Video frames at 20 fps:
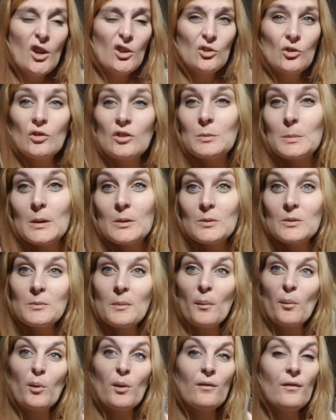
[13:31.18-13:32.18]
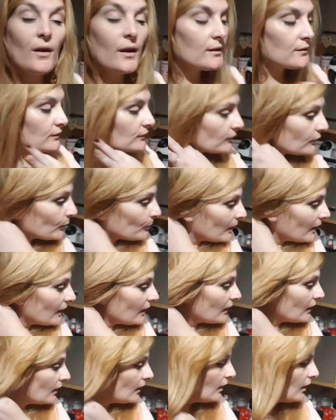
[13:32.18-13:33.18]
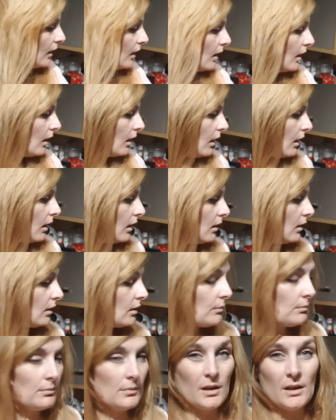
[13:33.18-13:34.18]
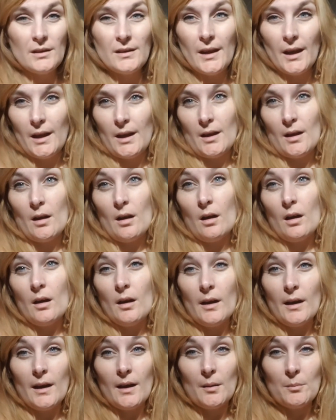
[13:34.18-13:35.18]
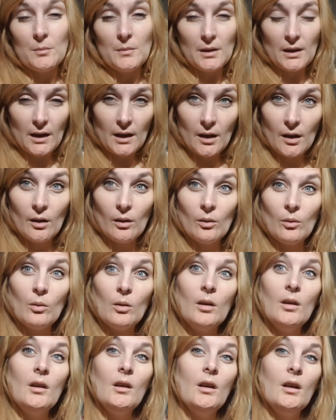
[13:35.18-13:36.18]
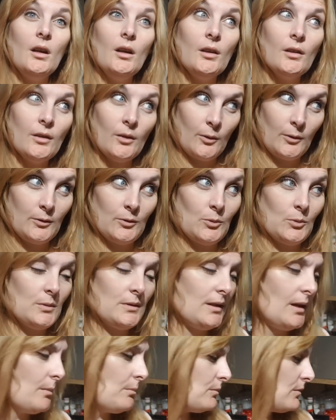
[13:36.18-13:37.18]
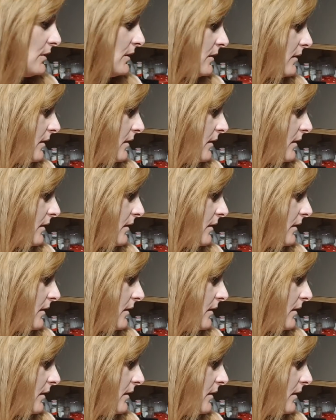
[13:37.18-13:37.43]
John spoke to his mum on the phone for a bit. And yeah, I am now going to attempt